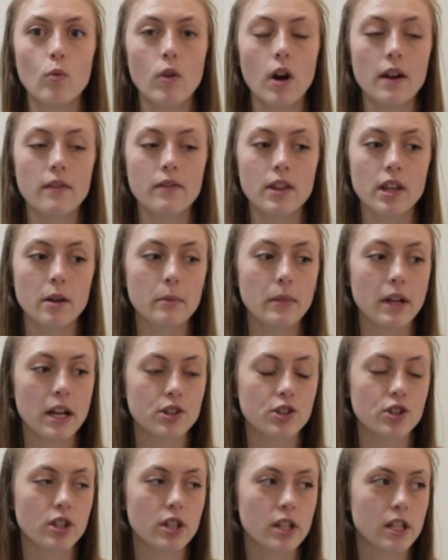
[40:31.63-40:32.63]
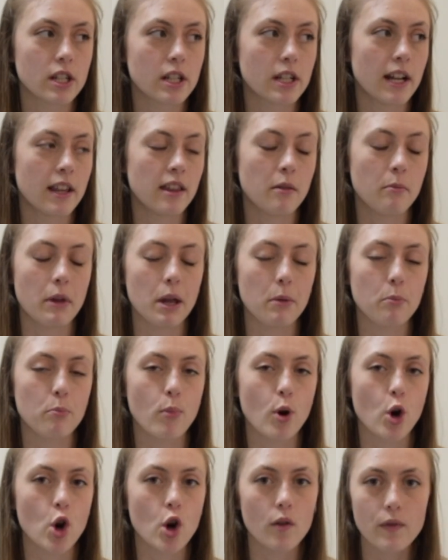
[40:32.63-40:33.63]
of them last year, and they make
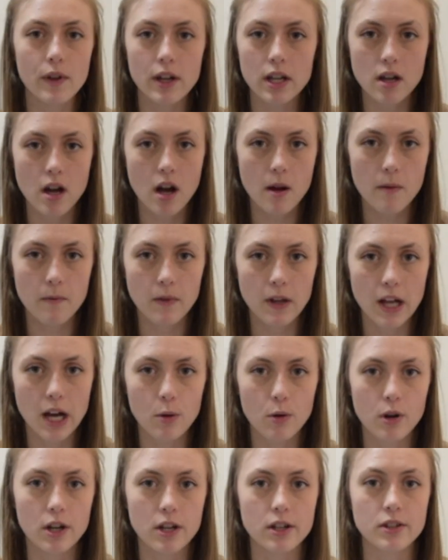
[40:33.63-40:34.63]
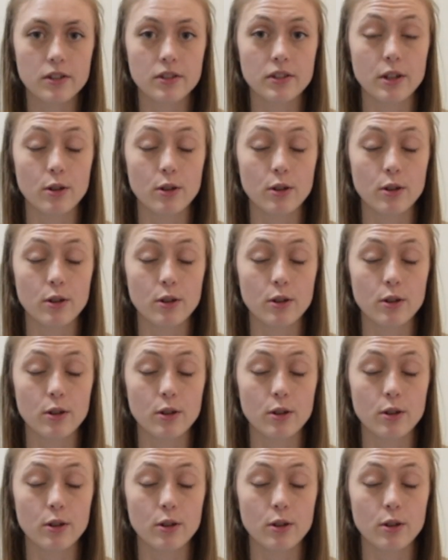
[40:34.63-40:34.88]
perfect cut flowers.